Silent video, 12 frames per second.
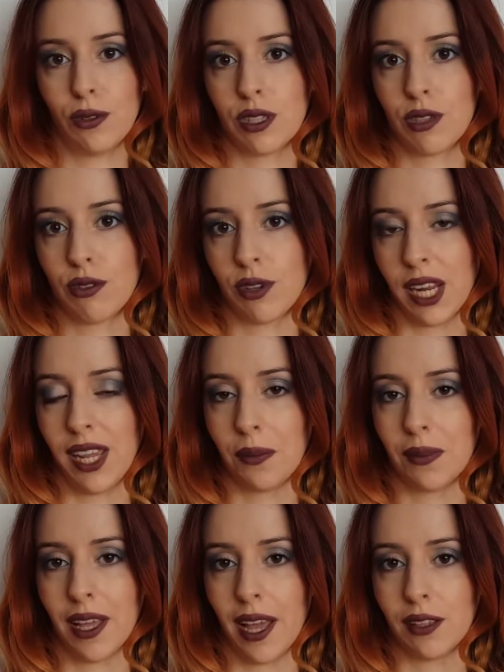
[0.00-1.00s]

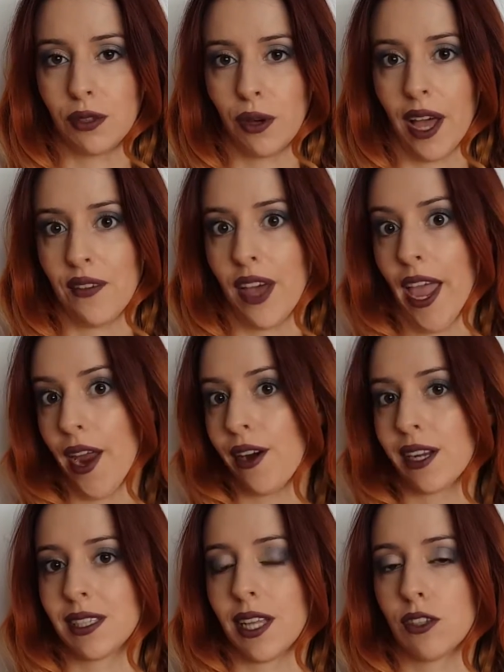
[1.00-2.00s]
scream that you have hair
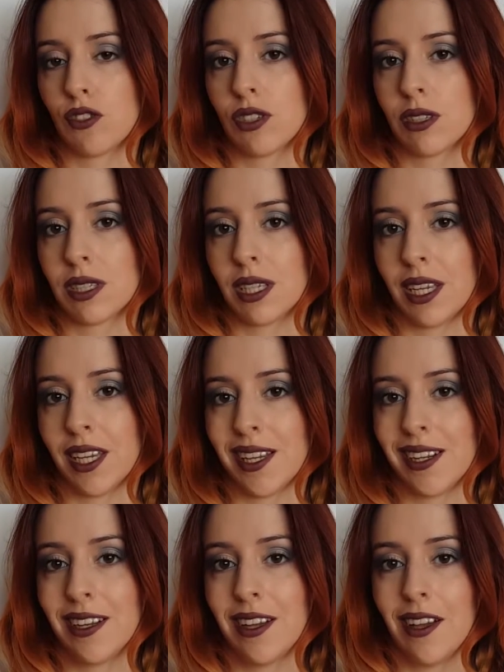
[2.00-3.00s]
extensions
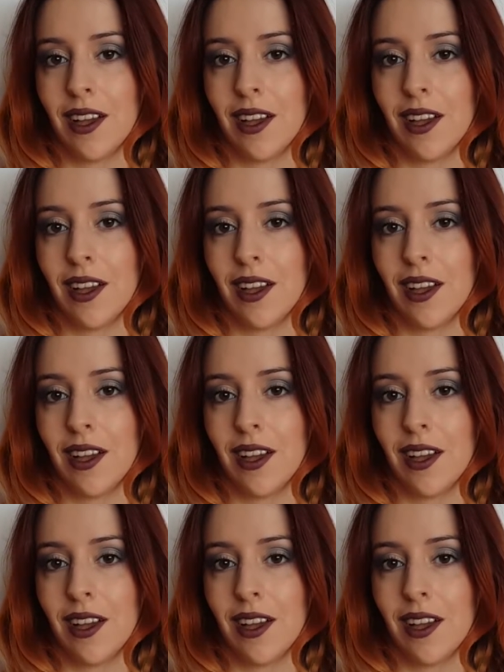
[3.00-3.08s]
in.